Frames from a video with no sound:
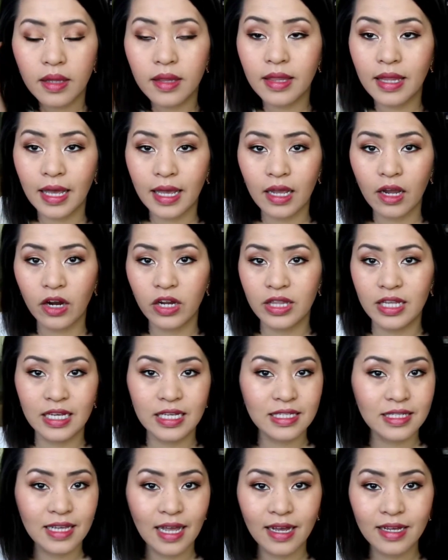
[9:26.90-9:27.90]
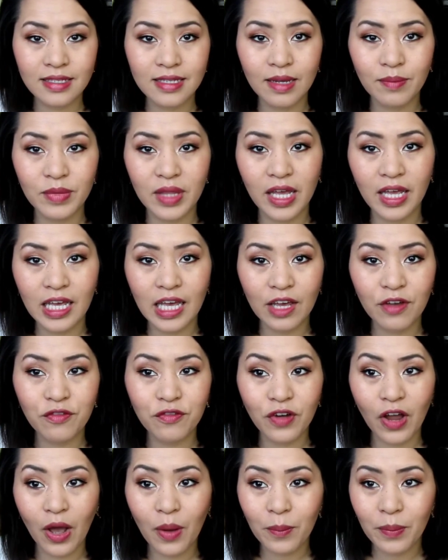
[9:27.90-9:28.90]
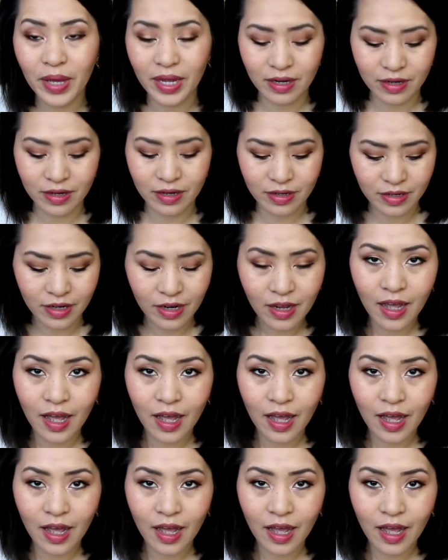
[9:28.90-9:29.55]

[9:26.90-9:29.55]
they are the exact same thing, if not better.